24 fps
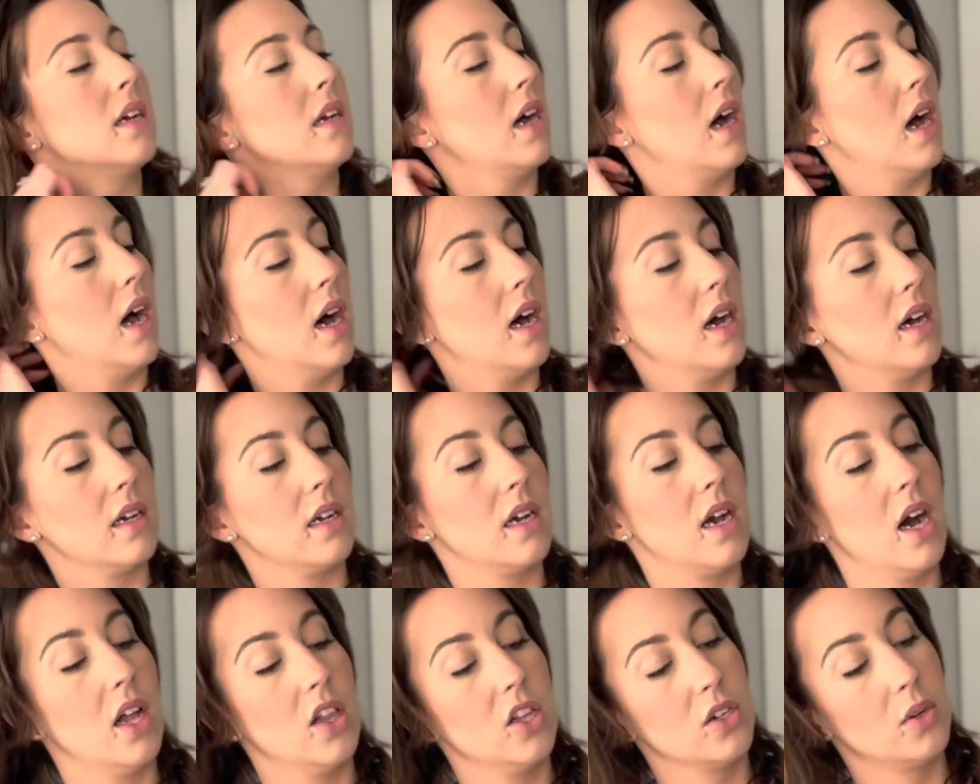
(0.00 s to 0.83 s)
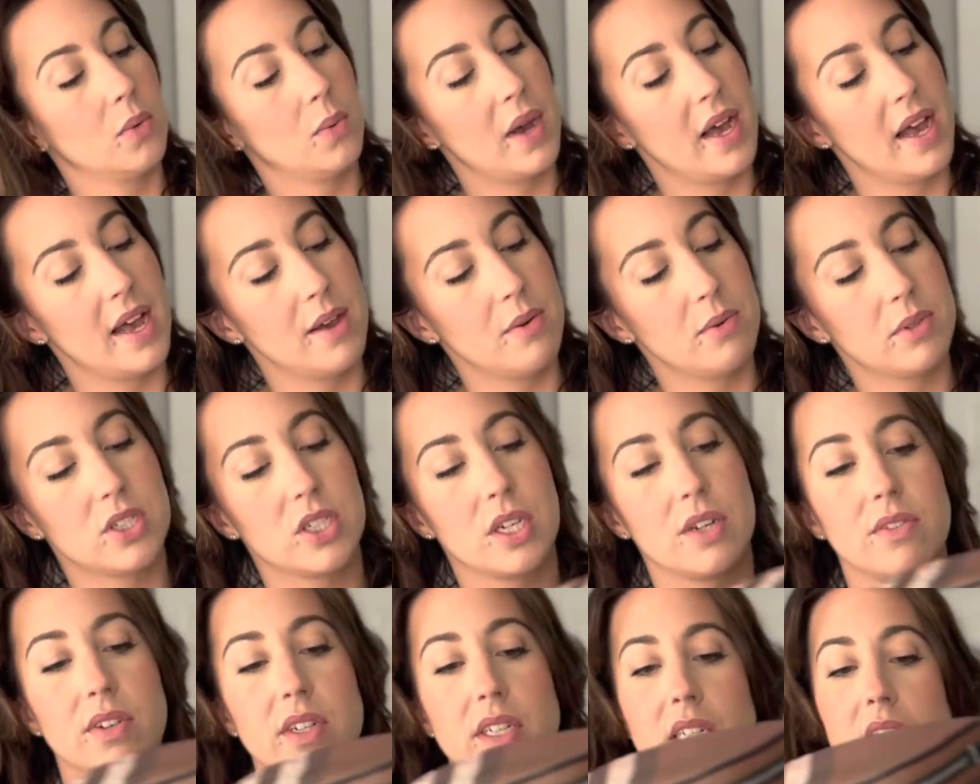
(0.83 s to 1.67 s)
colorway, which I
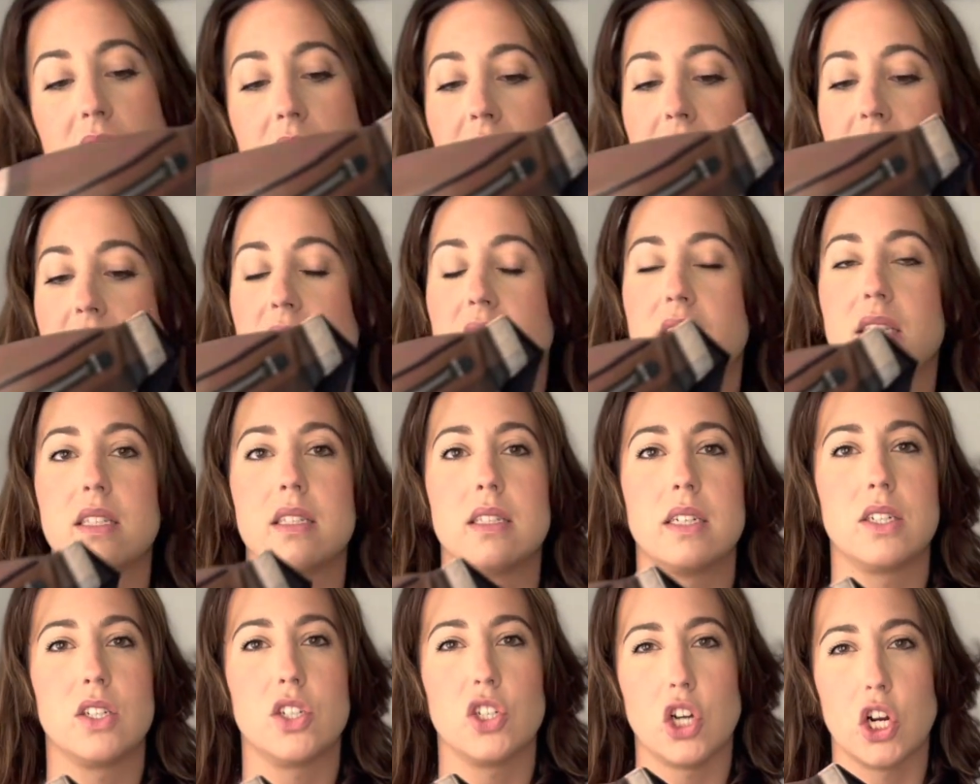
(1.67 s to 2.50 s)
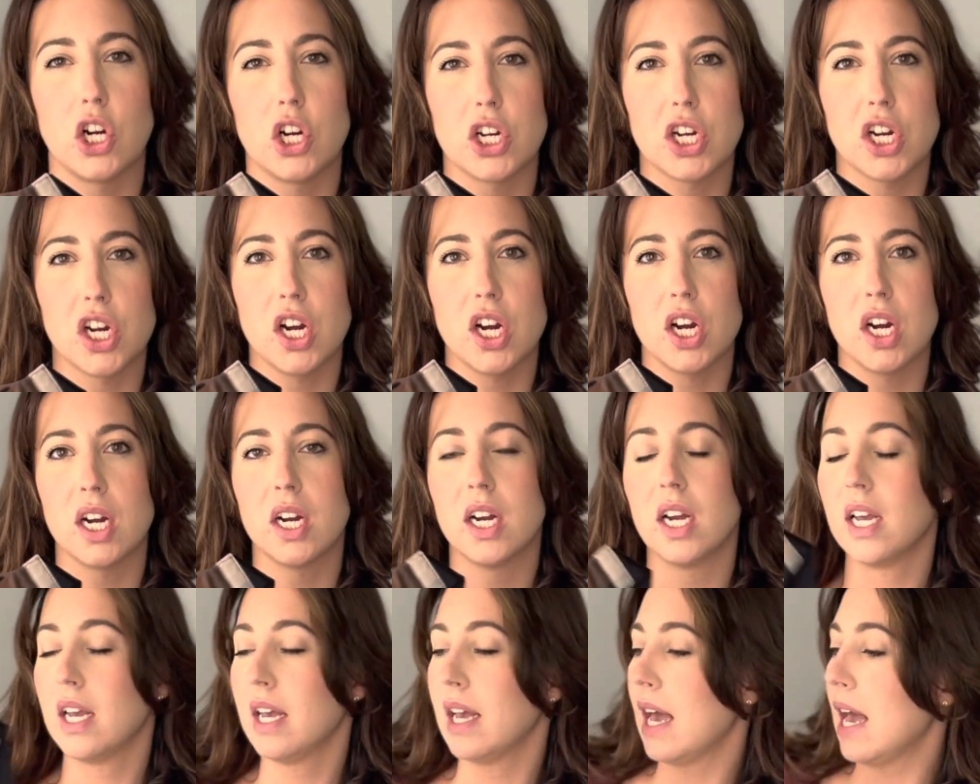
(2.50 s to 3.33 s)
really like because it's like darker
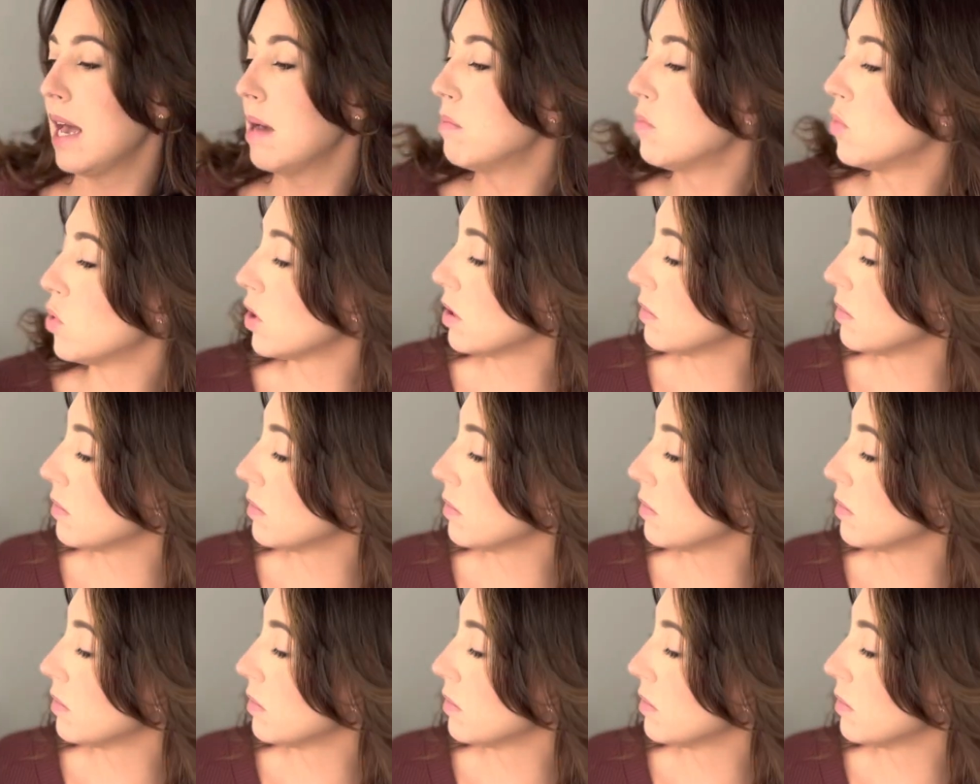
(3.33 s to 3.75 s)
and more